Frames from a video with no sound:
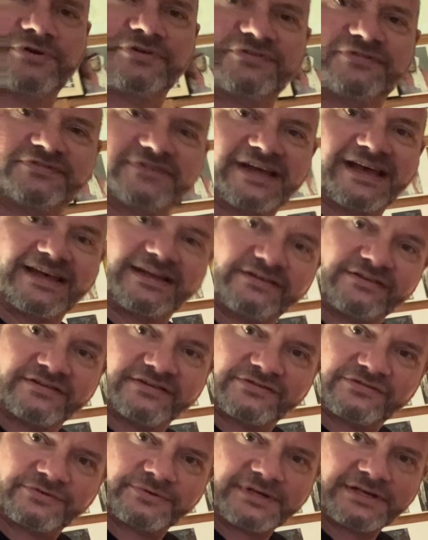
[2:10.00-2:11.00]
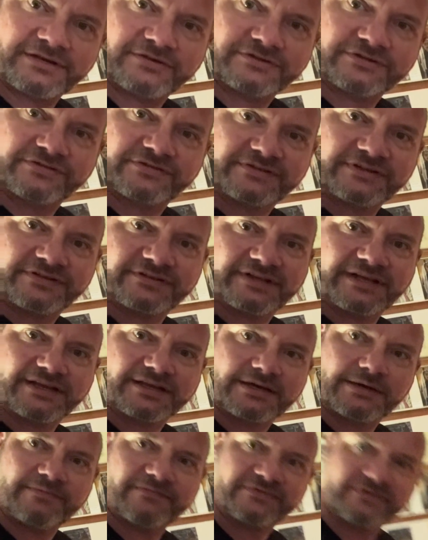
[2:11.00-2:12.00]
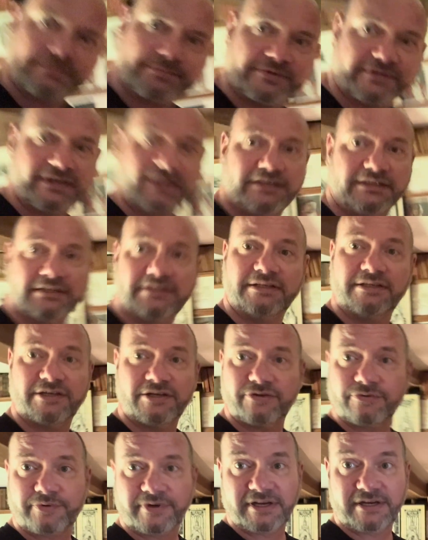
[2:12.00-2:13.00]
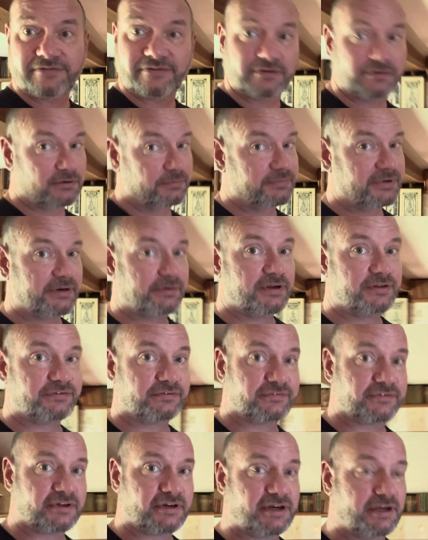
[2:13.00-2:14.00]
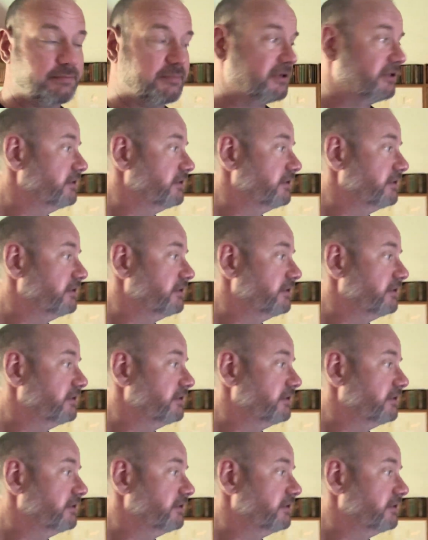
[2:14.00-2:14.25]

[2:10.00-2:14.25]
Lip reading: stand, so he could just sit there comfortably and read for long periods of time.